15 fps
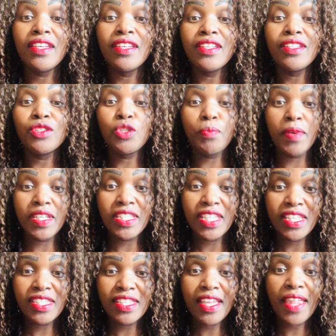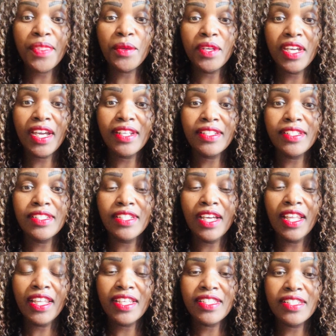To purchase a
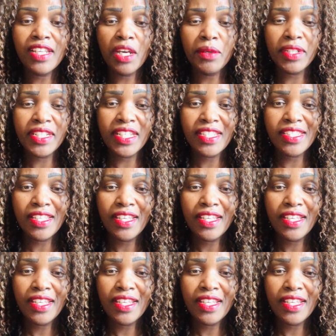$300 nowadays,